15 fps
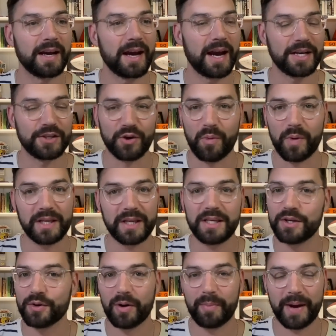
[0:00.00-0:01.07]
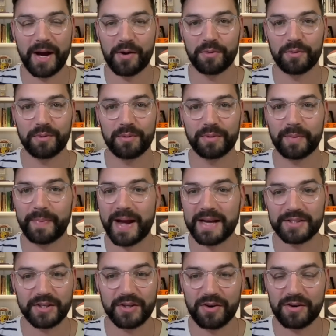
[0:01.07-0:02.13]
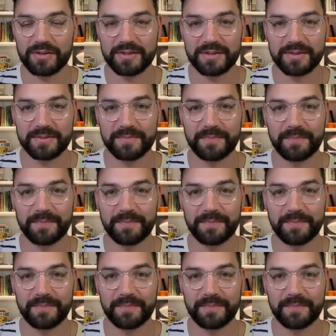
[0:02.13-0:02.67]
I don't want to hear about the passing yards.